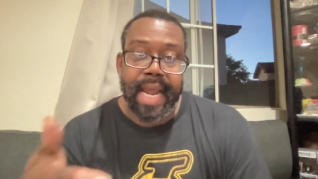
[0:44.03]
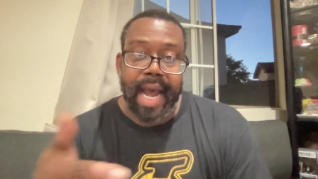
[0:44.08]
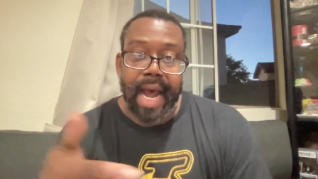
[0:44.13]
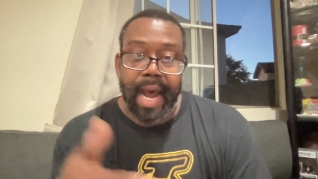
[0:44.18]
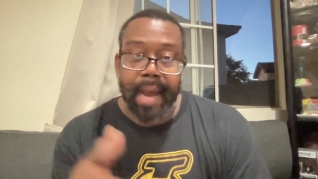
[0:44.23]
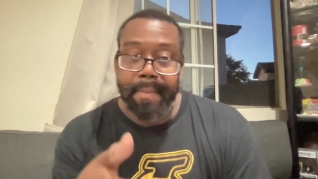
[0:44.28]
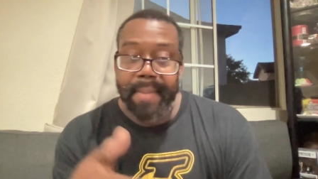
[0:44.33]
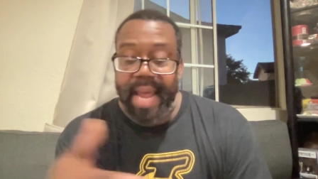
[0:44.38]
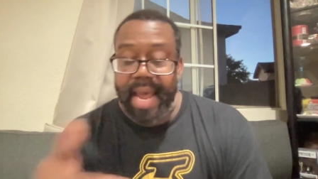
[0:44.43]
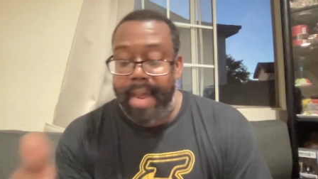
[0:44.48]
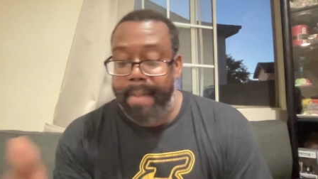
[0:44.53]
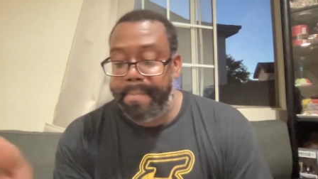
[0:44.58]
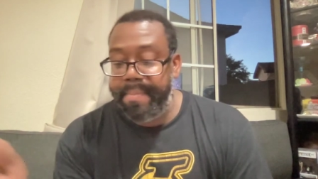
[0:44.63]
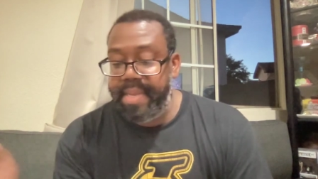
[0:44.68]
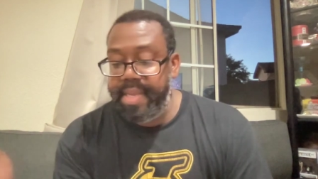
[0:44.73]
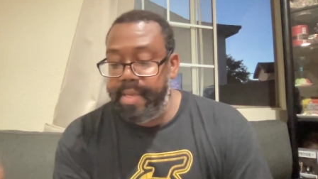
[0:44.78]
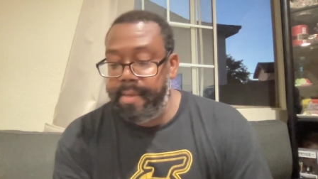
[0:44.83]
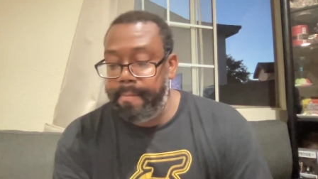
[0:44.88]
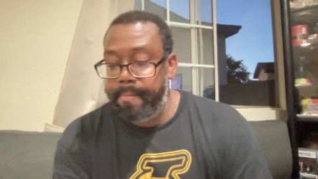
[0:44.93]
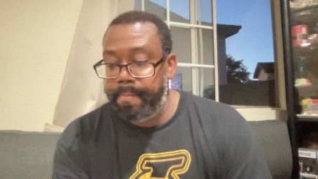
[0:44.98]
I'm
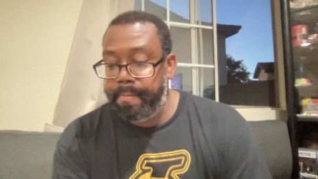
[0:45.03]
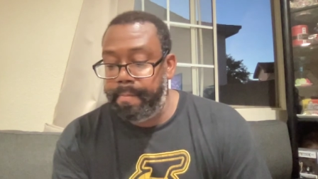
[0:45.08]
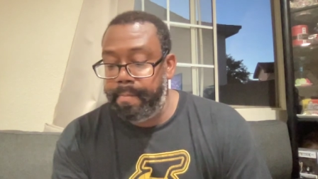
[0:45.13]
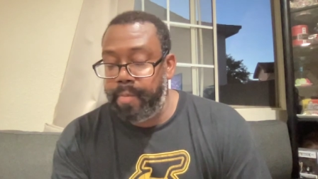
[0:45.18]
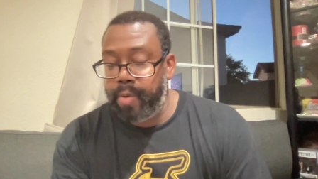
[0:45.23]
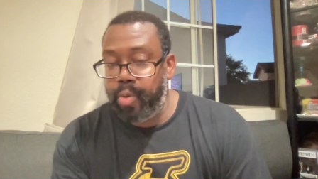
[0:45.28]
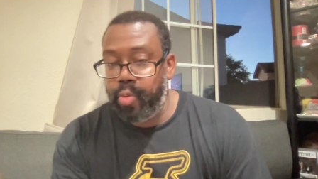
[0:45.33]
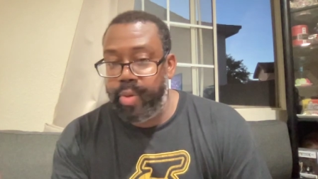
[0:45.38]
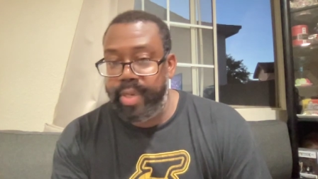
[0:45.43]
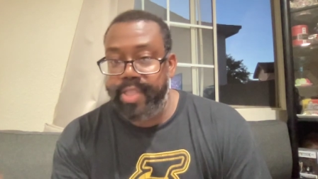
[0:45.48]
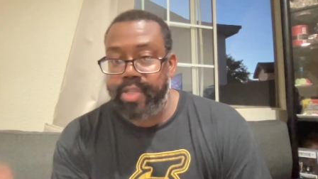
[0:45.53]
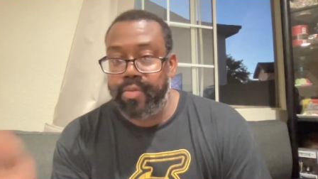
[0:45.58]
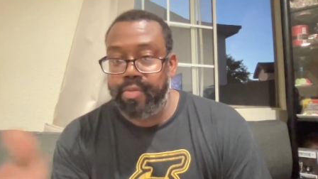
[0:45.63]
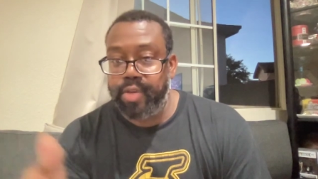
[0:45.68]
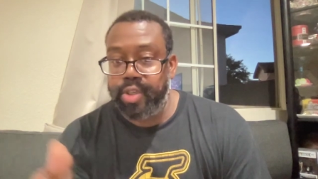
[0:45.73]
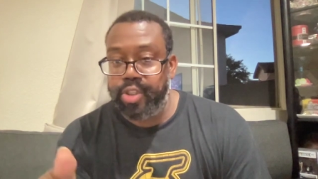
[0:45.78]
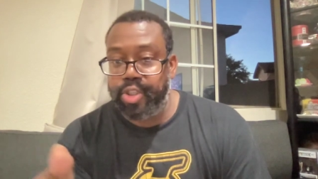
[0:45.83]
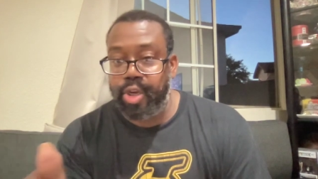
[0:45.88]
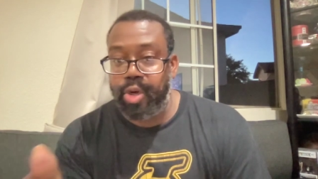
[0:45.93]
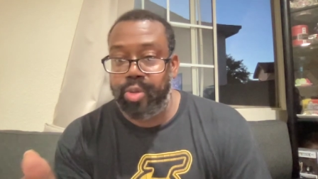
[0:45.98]
happy with the
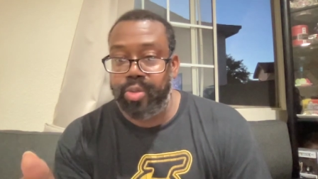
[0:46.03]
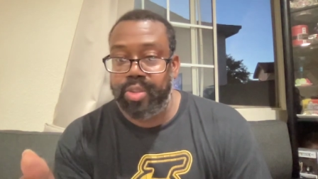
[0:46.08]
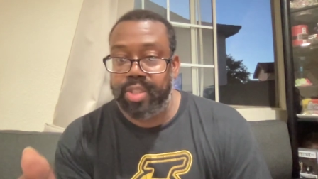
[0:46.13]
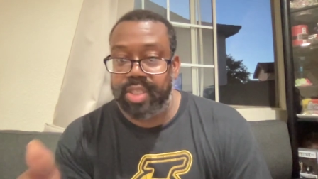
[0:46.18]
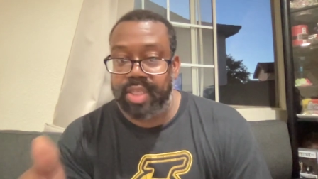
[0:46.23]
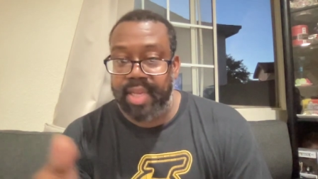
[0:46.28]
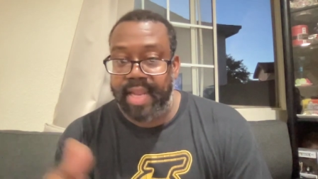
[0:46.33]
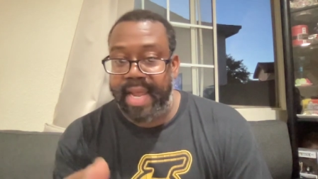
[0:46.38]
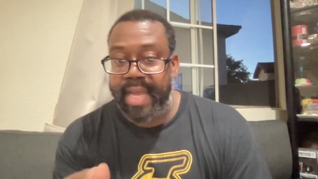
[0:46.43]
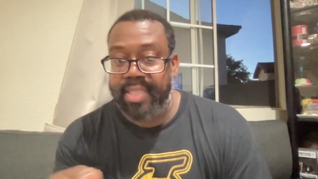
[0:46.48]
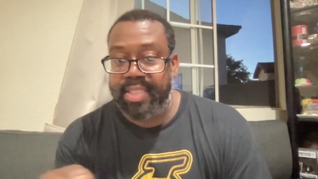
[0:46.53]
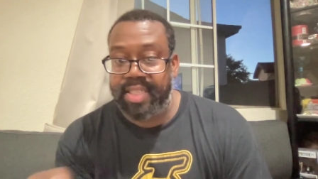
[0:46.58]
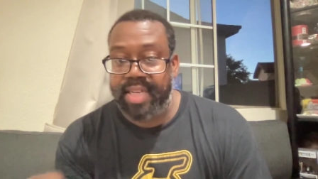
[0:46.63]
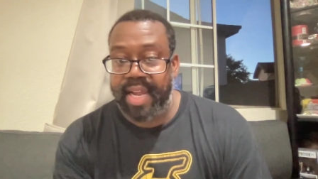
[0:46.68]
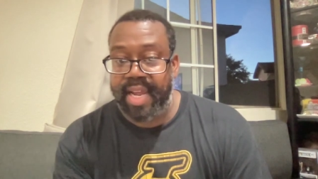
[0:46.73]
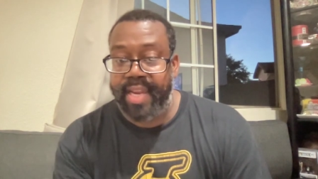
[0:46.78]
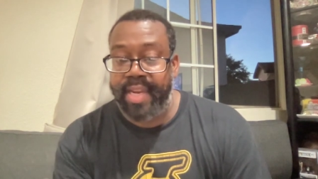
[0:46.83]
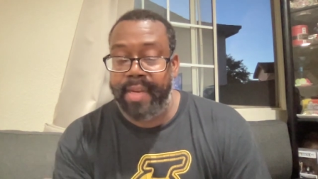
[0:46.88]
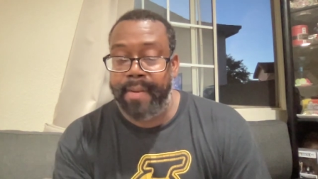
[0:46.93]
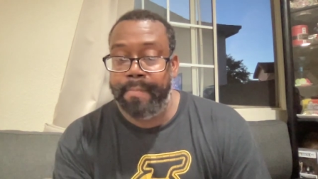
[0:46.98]
results last
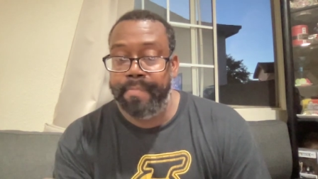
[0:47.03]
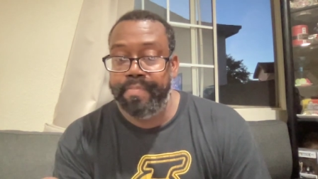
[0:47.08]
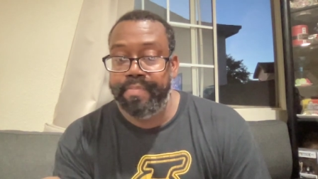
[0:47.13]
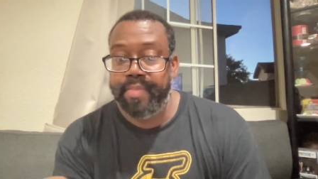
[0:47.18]
night.